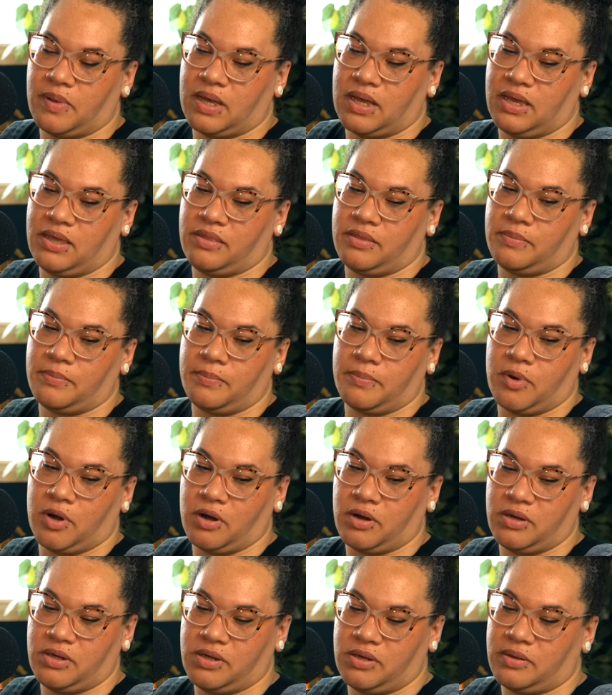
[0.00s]
buy the
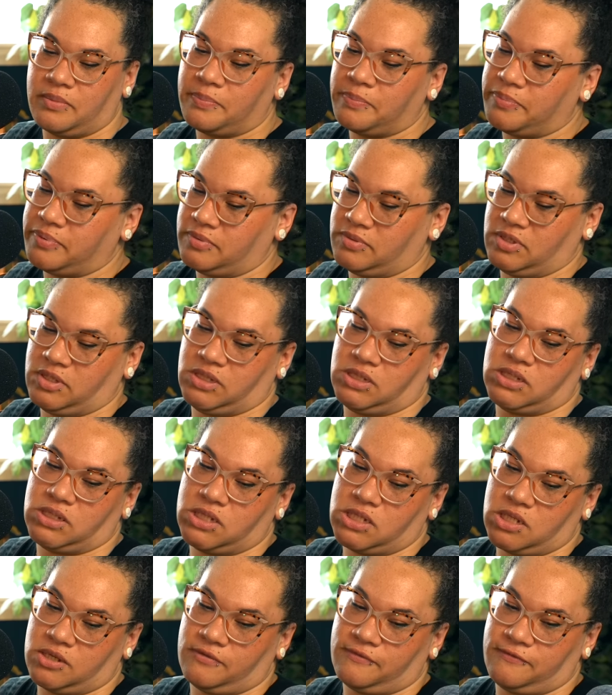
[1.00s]
marked up
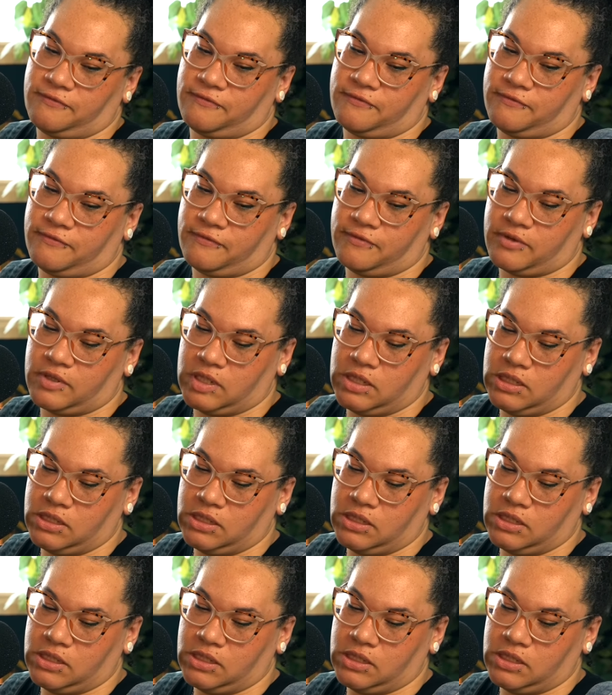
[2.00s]
stuff.